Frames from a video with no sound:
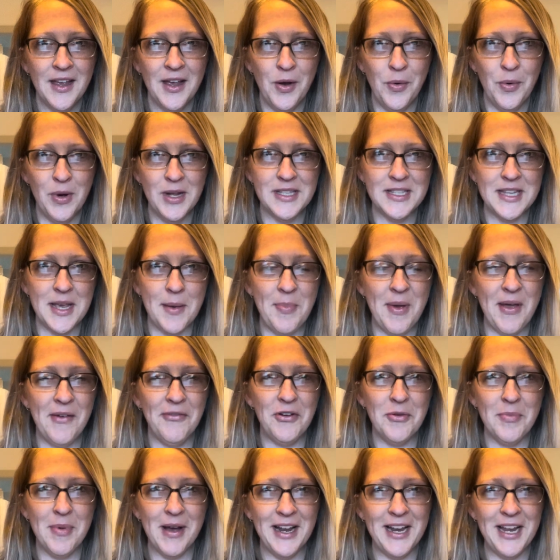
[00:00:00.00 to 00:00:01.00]
What's up
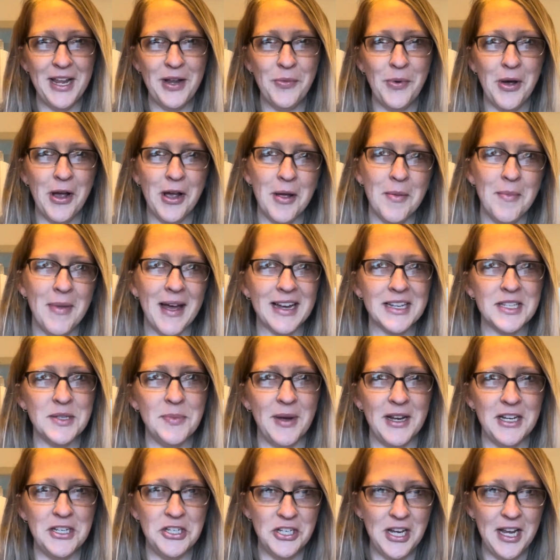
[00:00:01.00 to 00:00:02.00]
everybody? Welcome back to
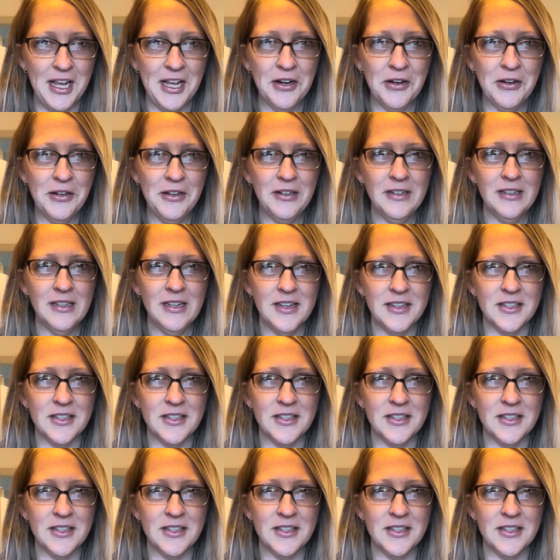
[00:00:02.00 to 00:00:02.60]
my channel.